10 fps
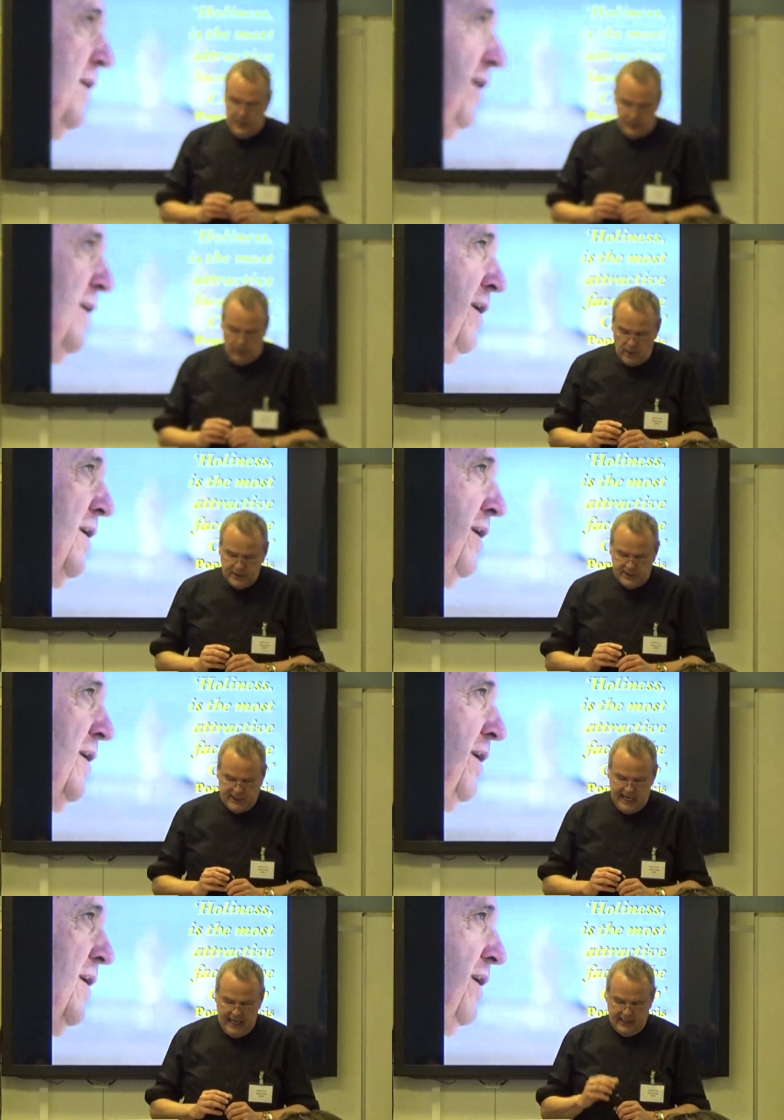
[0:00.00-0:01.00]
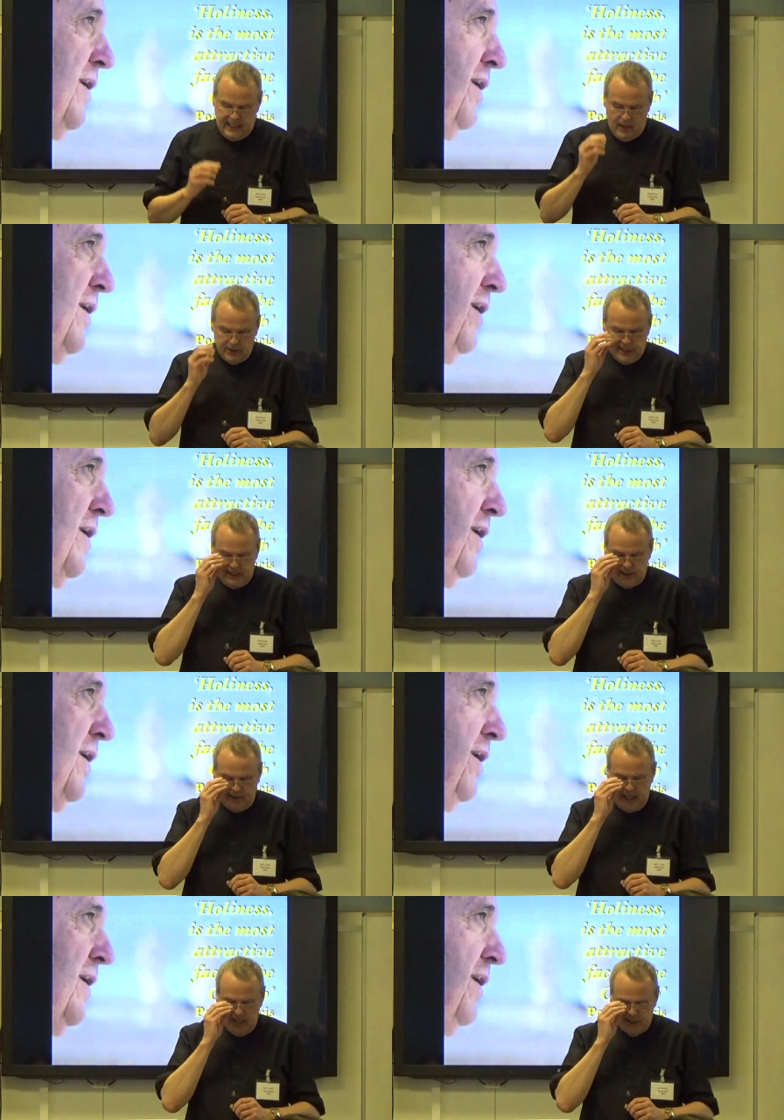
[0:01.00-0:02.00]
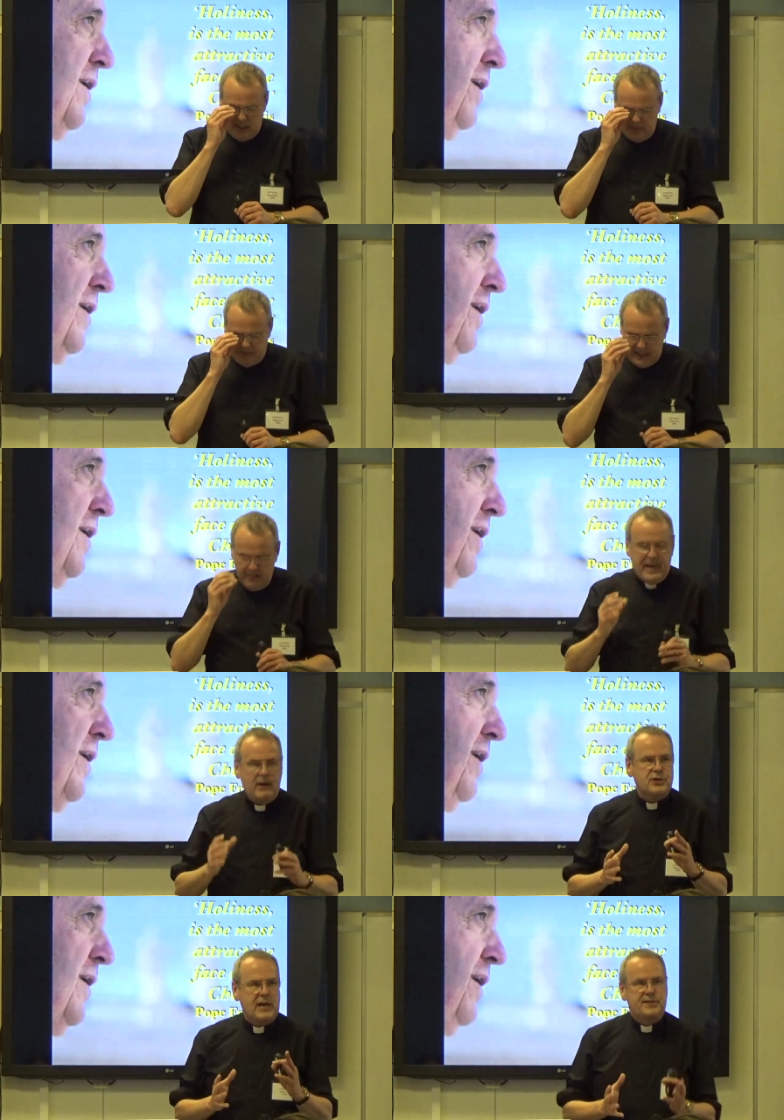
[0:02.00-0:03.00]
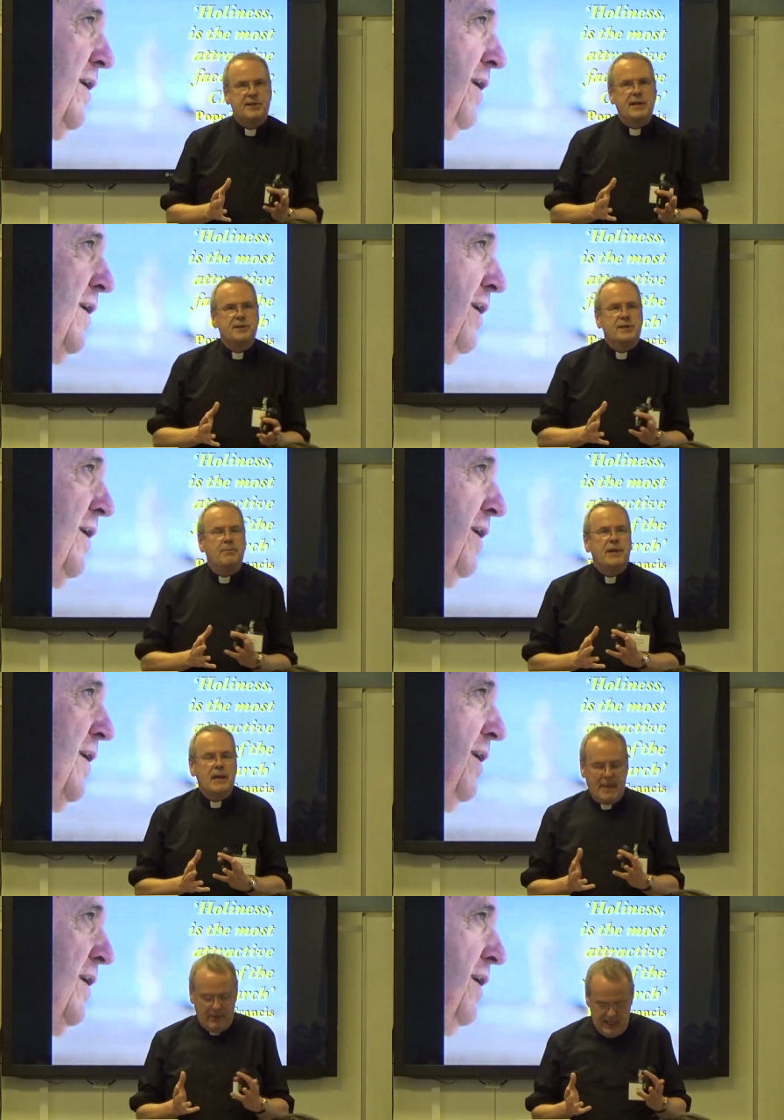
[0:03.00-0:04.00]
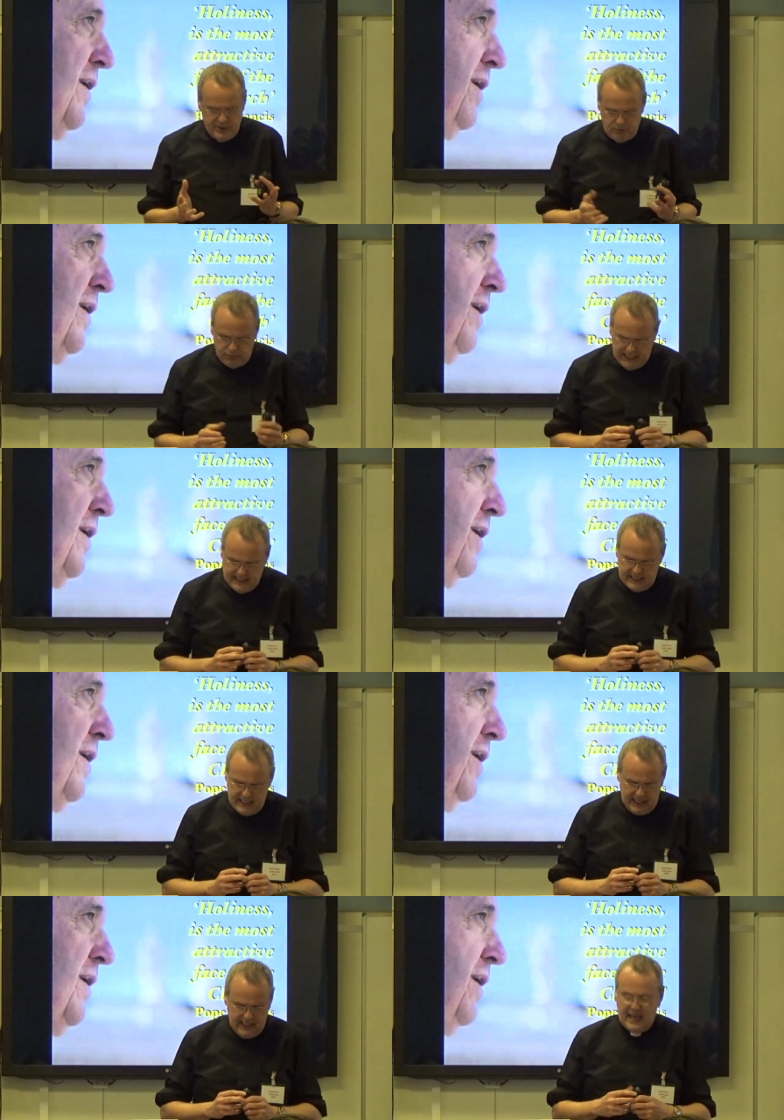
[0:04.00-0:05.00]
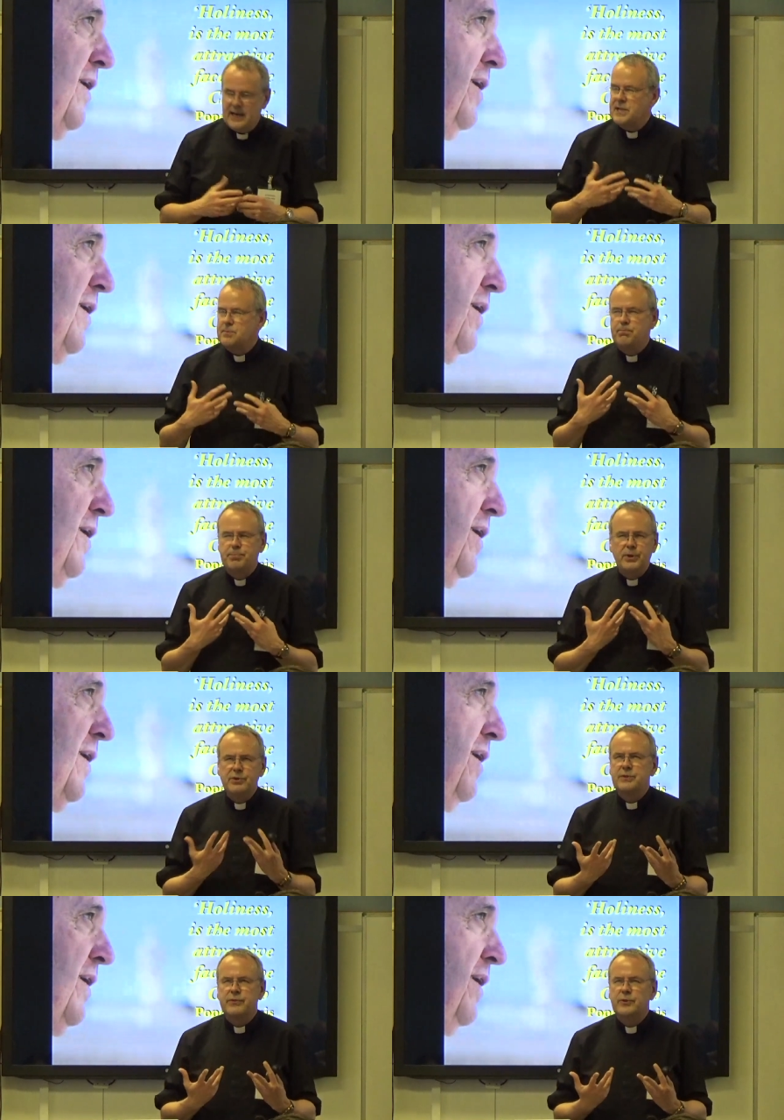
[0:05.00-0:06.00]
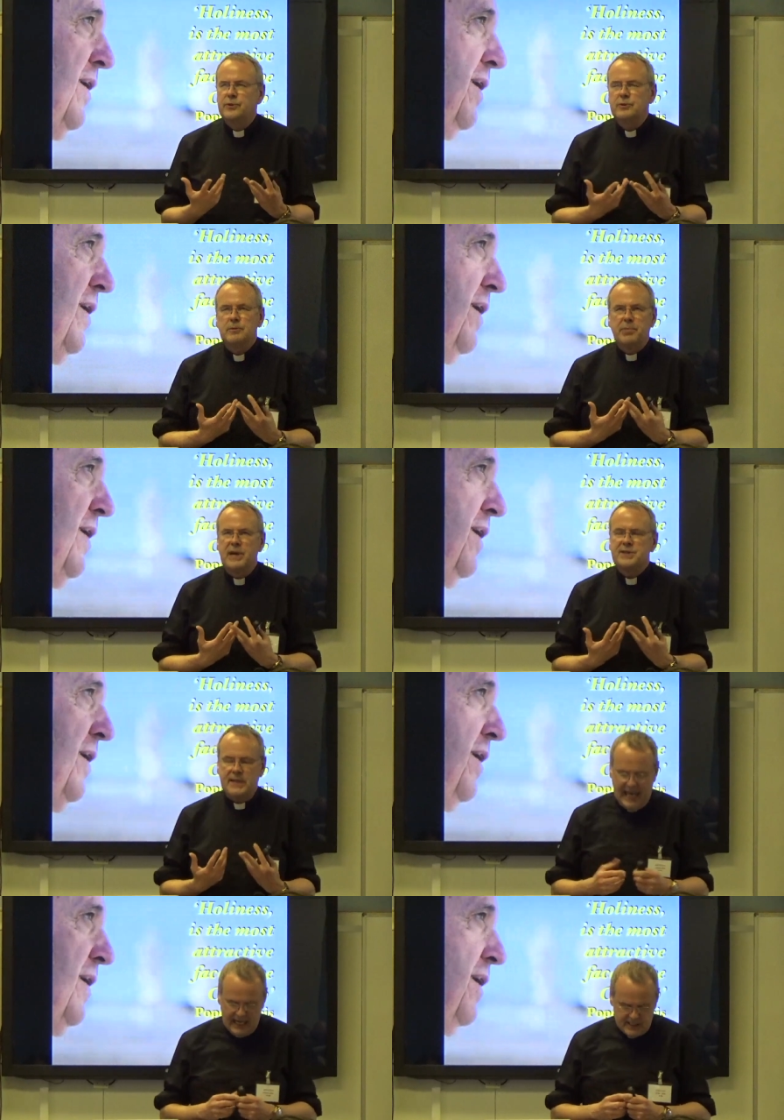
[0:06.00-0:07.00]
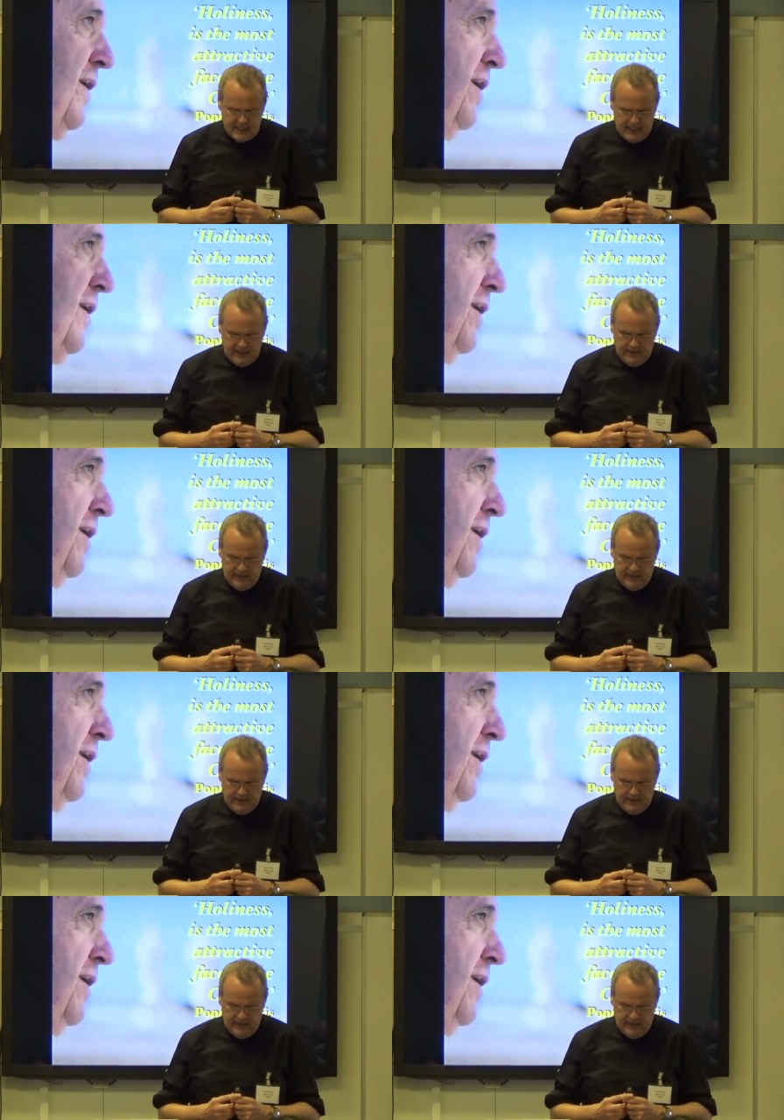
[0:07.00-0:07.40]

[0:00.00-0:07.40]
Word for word: So I want to say at the outset that there's something about Chesterton, something about his writing and his beautiful personality